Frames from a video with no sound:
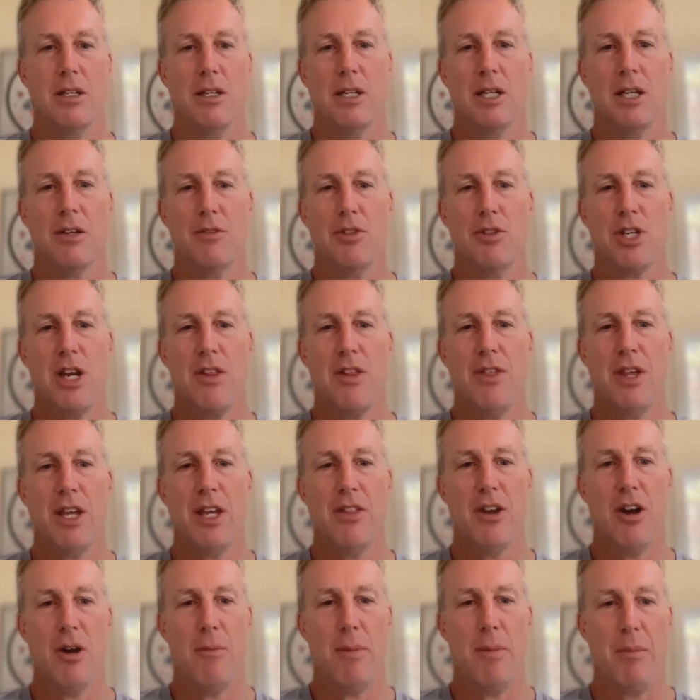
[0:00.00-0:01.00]
like if there's anything
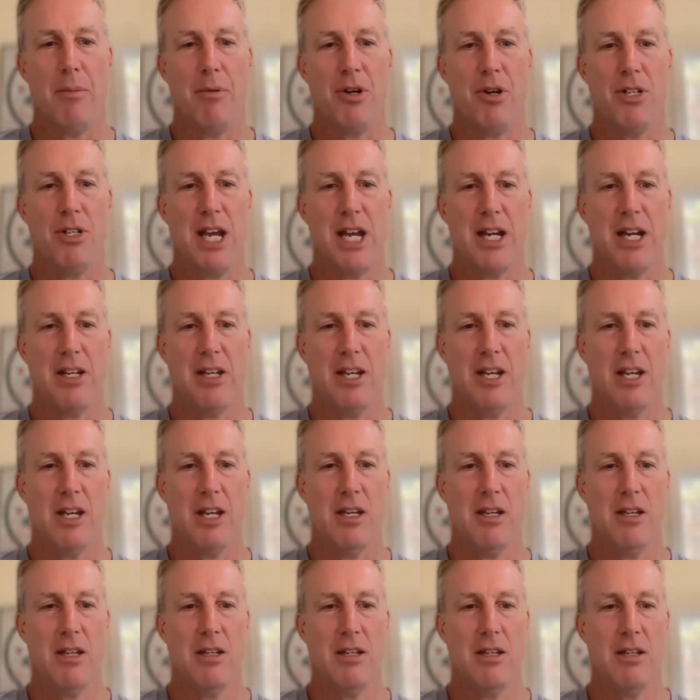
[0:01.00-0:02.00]
in there about
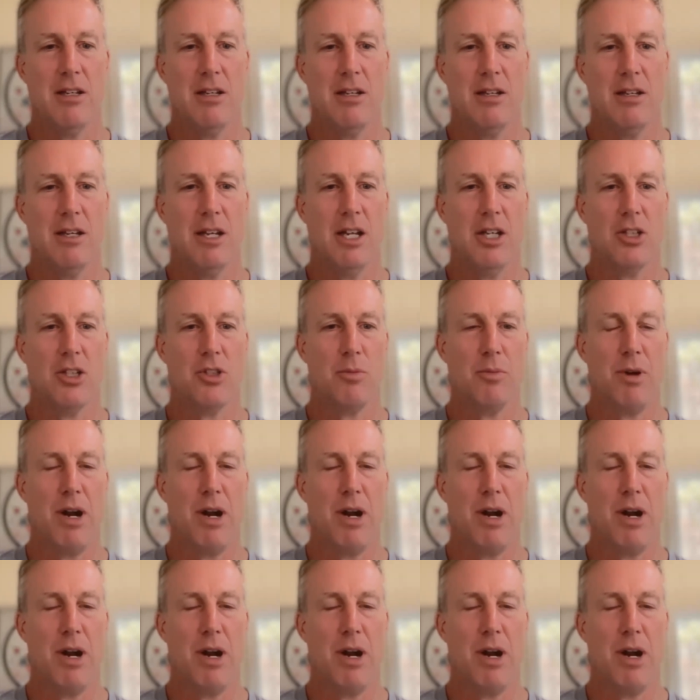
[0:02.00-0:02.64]
protecting intellectual